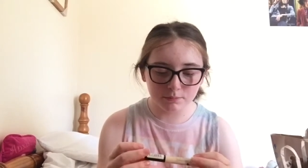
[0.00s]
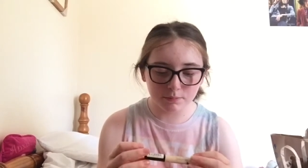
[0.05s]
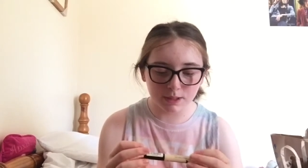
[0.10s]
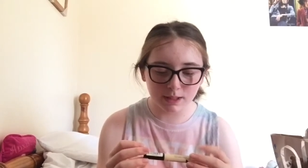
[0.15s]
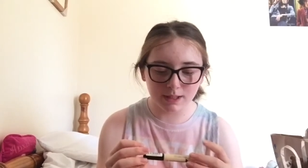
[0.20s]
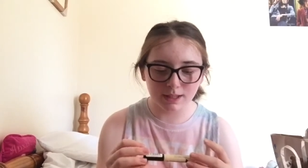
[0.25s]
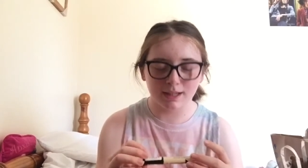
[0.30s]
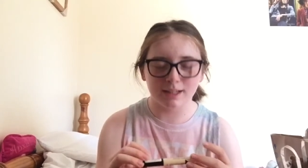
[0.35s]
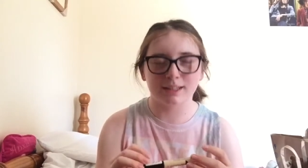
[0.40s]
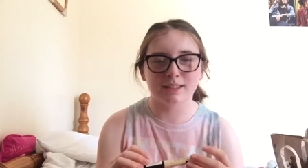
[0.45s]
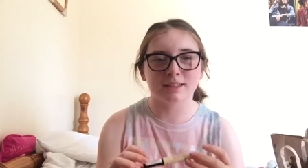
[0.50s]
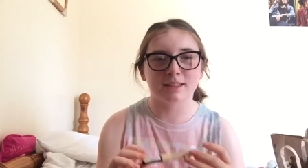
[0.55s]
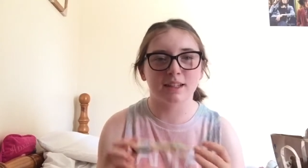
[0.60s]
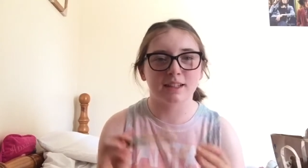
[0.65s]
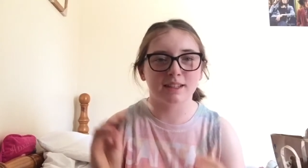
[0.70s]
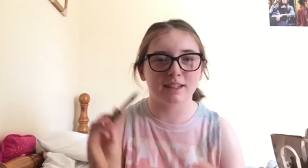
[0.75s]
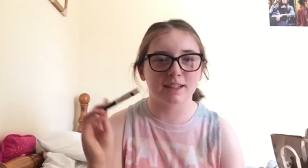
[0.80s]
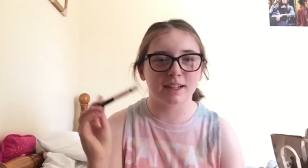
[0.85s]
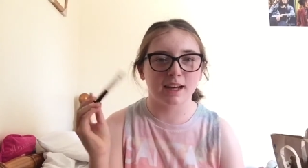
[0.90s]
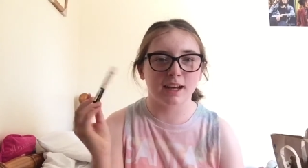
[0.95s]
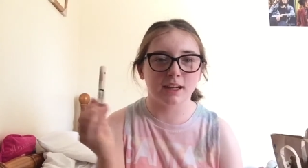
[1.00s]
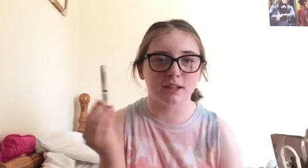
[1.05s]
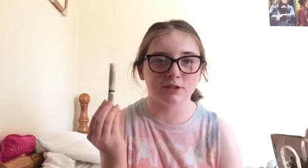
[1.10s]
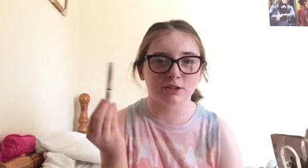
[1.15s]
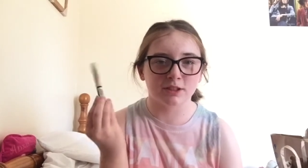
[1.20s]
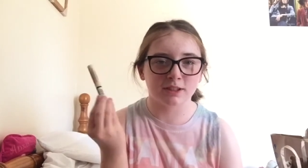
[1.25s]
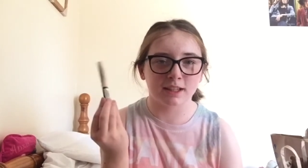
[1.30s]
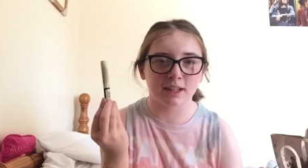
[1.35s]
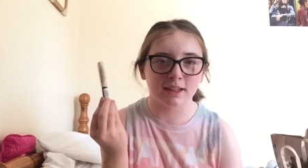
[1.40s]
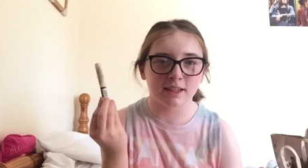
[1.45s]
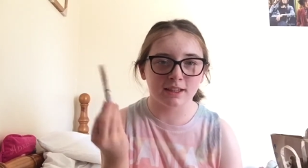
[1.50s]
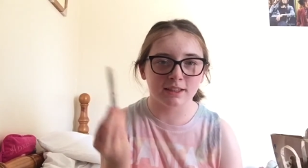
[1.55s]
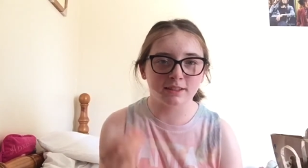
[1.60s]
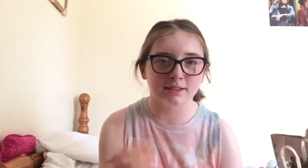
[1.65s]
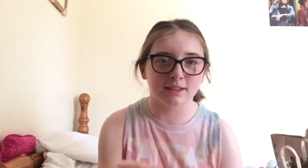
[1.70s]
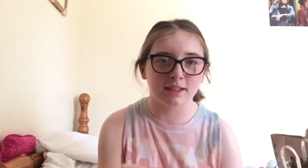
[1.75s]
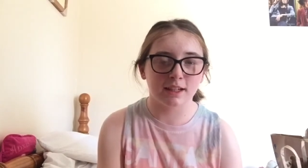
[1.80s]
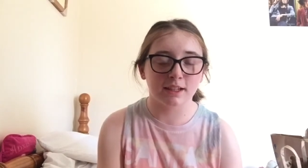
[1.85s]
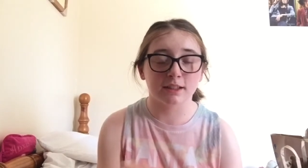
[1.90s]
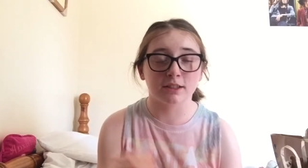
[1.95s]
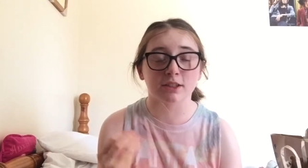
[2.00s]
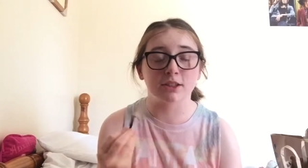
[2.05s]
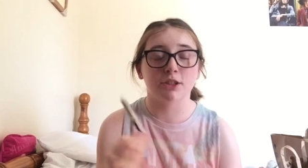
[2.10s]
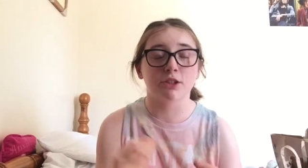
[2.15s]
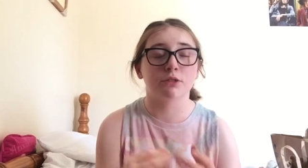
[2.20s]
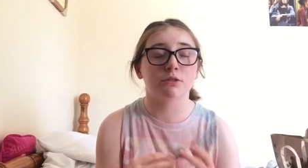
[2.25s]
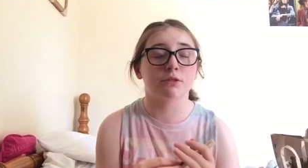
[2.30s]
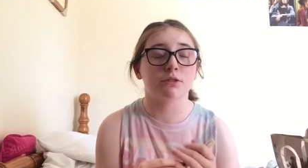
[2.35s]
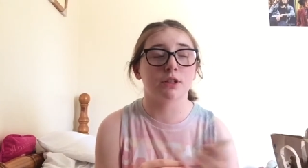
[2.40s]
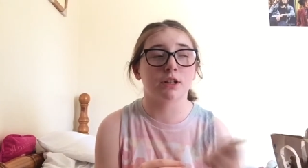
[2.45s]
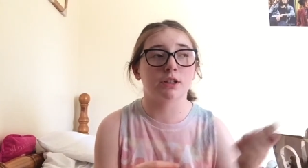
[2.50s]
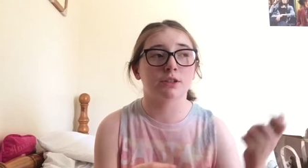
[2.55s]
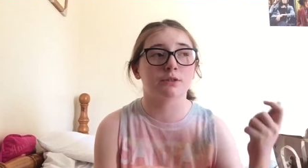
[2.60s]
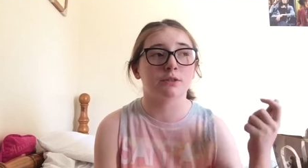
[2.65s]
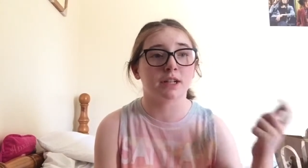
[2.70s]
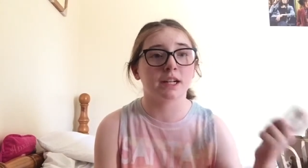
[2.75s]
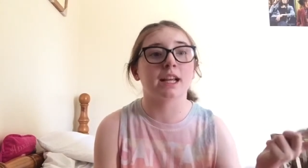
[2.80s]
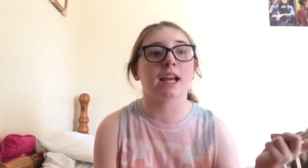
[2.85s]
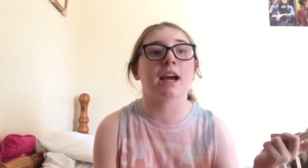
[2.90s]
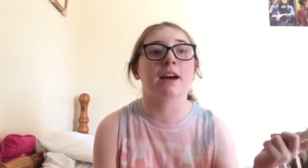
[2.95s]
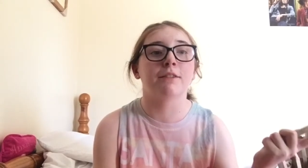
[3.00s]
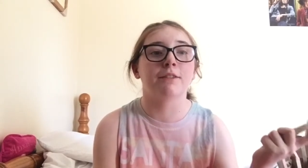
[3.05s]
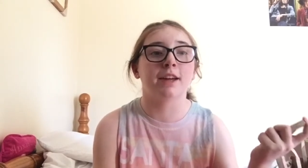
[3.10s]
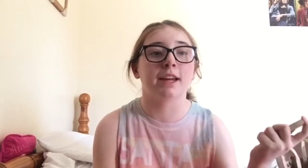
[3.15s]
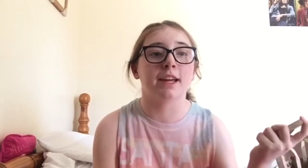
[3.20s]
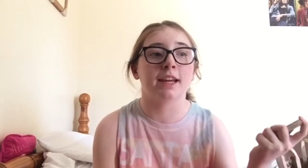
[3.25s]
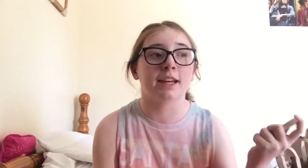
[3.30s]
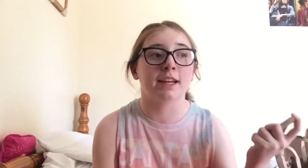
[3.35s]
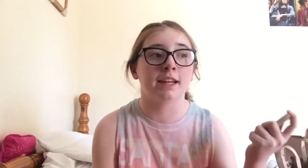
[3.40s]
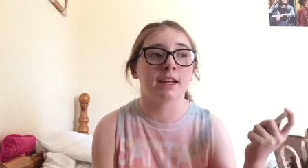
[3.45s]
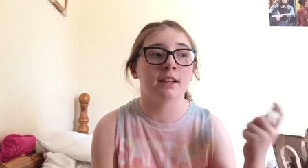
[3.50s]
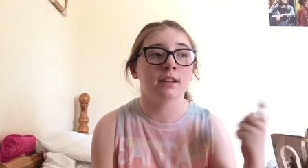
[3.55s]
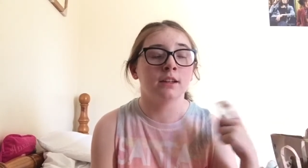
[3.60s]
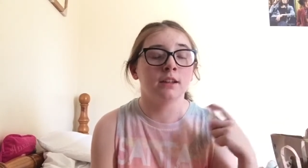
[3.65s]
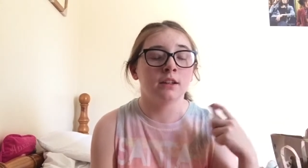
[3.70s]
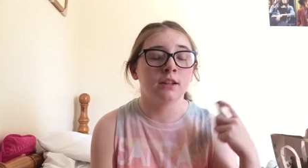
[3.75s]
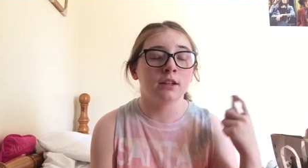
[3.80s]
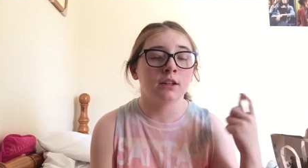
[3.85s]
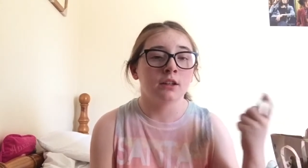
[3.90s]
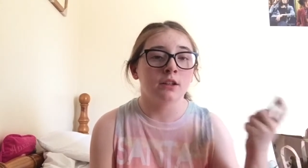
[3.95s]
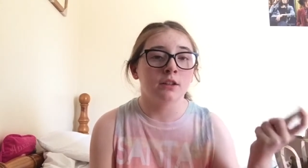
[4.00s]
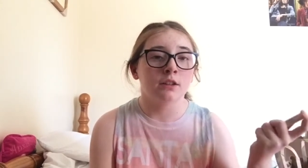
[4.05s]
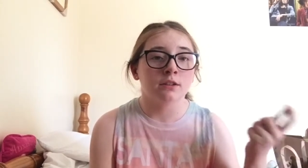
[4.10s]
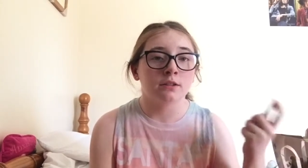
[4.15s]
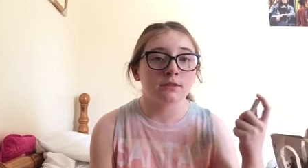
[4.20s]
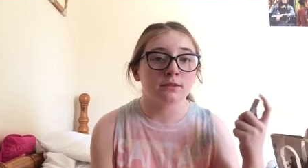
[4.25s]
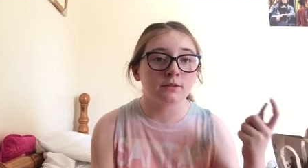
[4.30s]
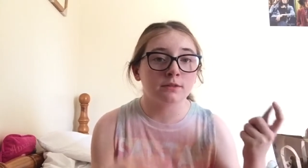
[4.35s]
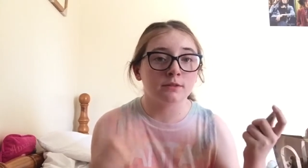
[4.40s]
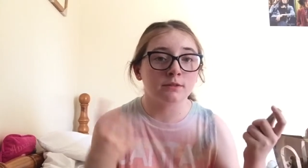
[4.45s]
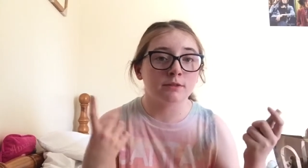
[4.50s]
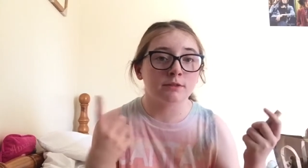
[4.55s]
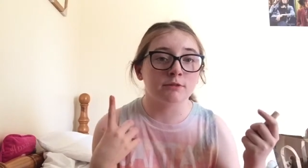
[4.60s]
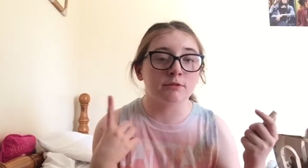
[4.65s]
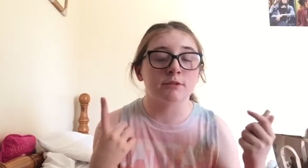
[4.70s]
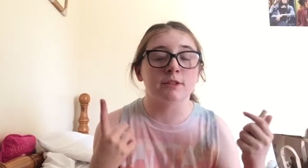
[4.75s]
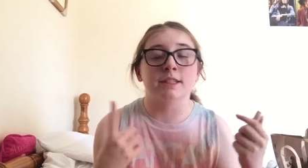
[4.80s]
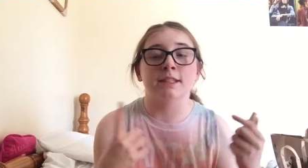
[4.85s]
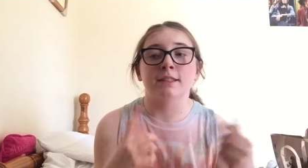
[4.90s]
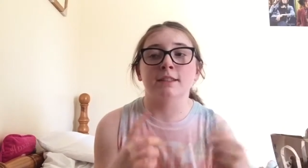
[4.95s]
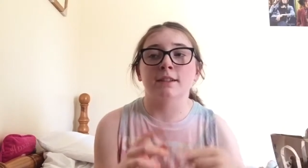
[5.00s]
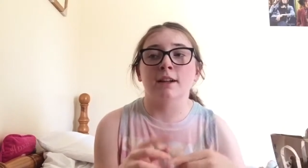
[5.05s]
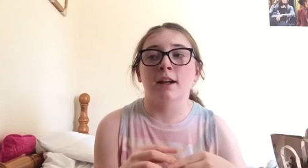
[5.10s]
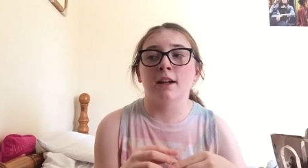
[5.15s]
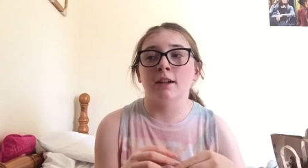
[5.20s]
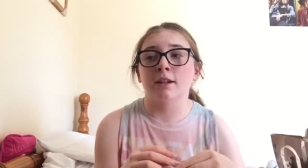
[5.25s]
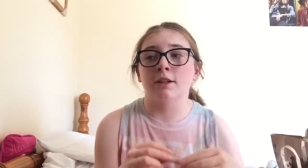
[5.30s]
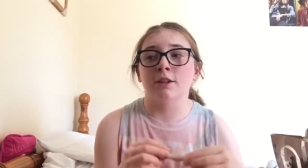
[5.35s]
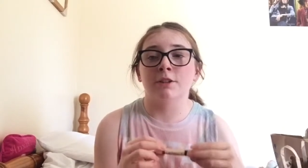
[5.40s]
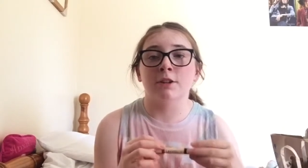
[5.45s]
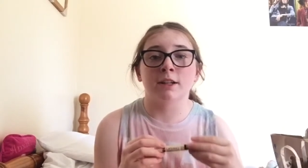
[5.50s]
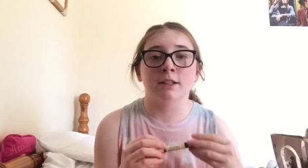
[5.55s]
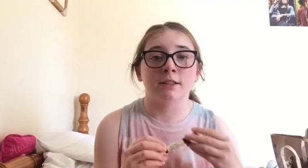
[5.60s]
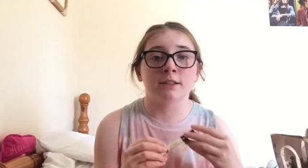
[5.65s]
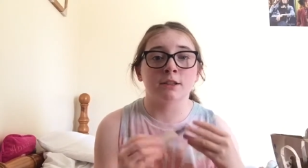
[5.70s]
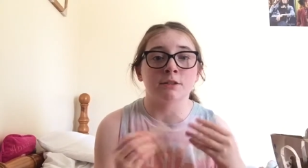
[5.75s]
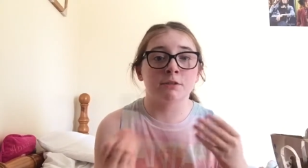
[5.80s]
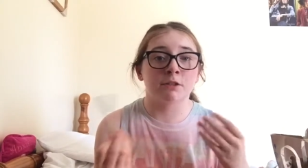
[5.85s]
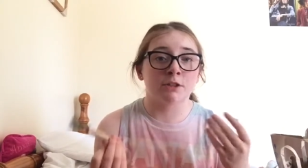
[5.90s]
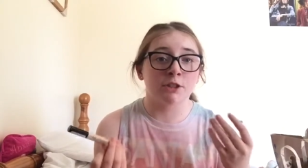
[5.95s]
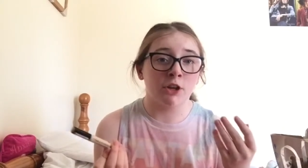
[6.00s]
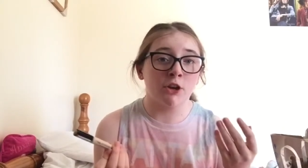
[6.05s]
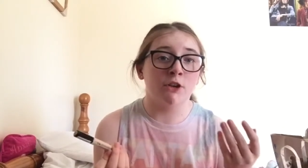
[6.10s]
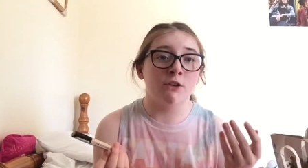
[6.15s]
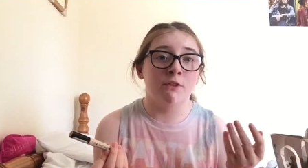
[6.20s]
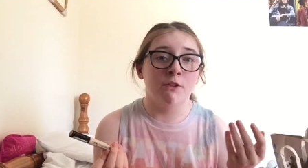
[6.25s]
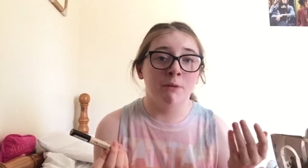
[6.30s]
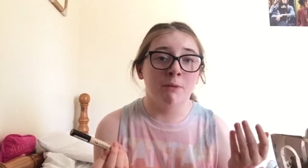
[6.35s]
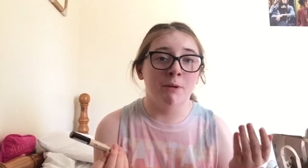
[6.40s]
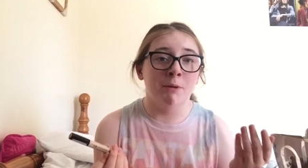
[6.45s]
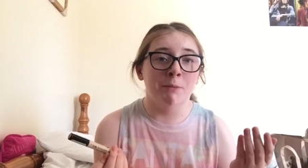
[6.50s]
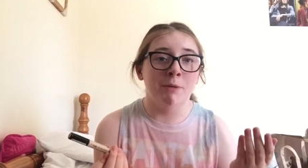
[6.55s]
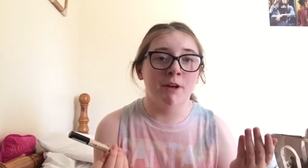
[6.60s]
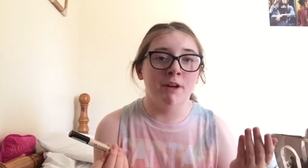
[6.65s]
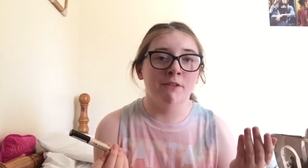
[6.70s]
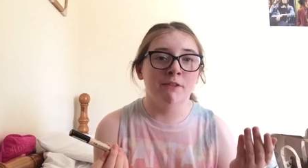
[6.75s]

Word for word: But I decided now just get the concealer because I do already have a green colour corrector which I got from